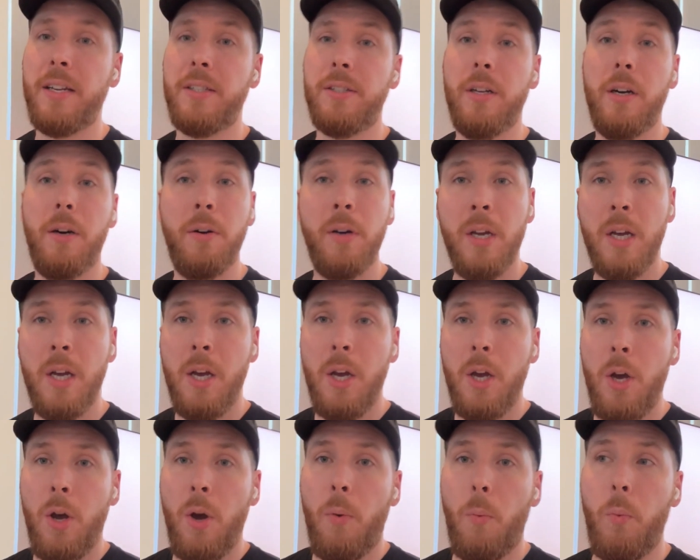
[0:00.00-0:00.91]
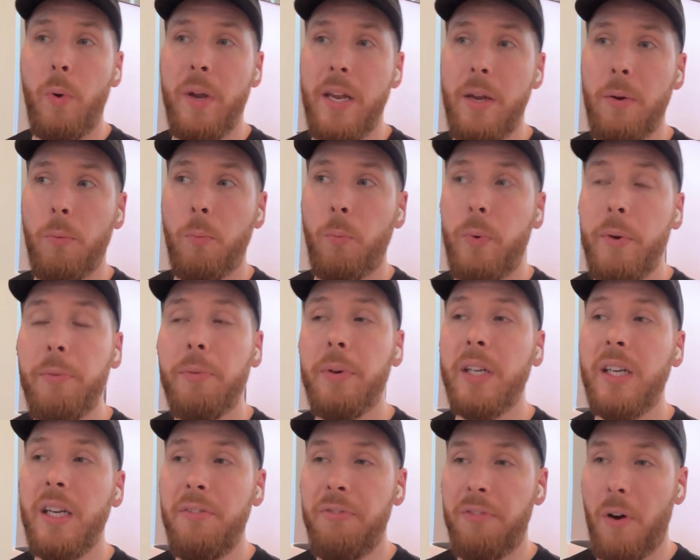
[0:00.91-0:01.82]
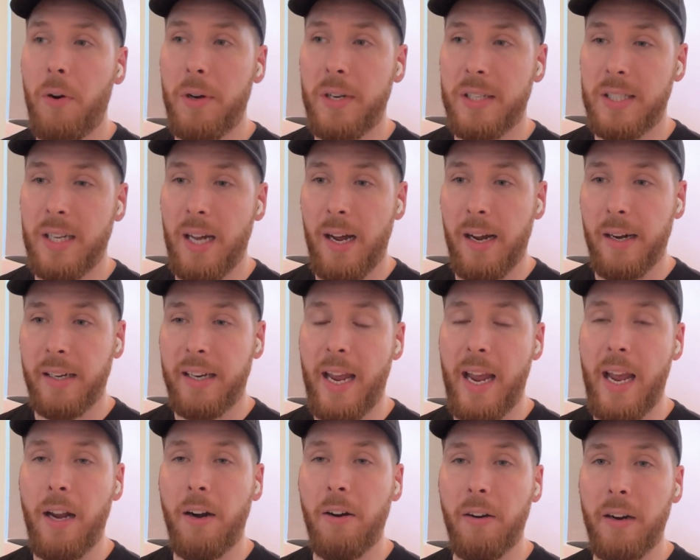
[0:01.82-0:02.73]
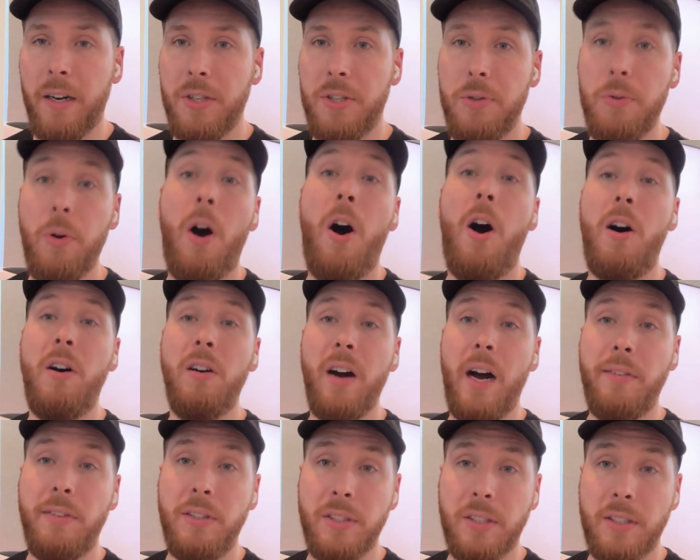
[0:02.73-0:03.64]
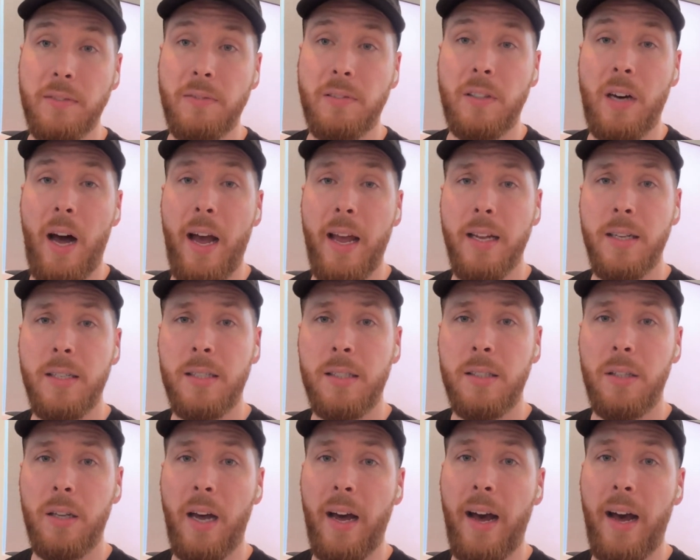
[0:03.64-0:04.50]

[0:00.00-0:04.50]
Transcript: So we really focus on catering to all levels of clients.